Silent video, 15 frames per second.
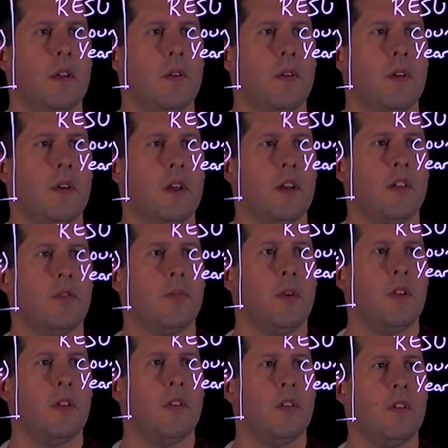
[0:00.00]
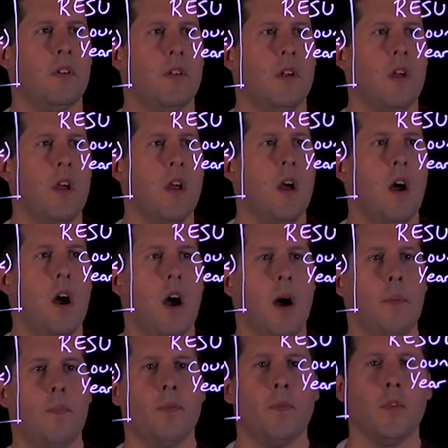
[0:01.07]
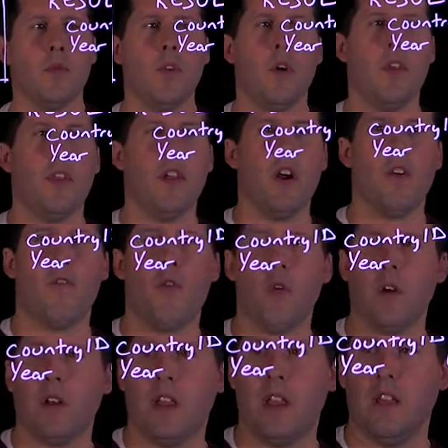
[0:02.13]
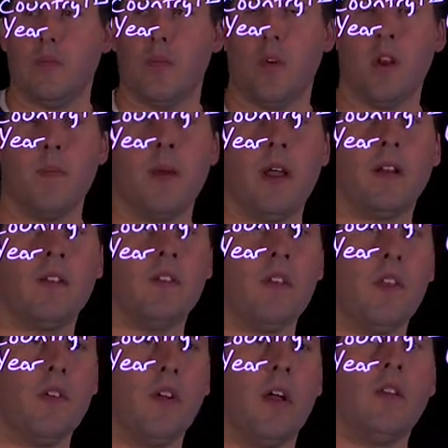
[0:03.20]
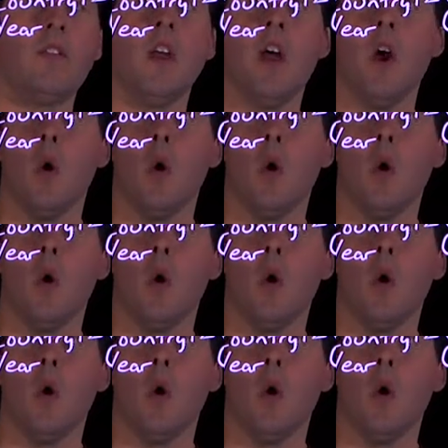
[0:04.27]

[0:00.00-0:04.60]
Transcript: Running out of space here. Note that they are foreign keys pointing back to these other guys.